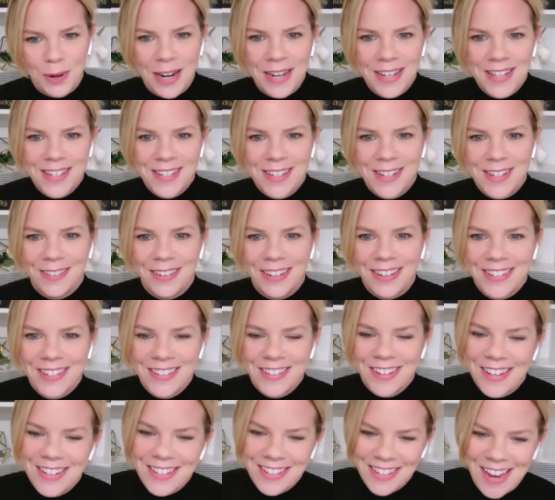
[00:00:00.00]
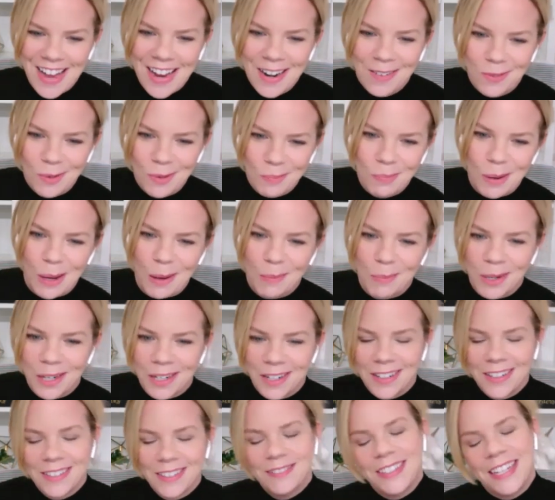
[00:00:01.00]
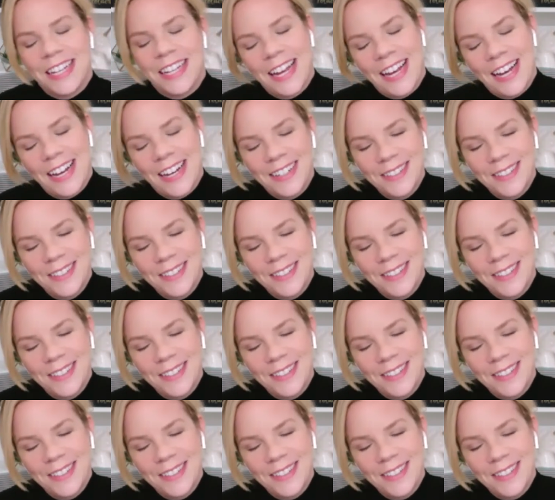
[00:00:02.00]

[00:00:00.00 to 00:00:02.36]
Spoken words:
rights to it. So that's kind of a bummer. Yeah.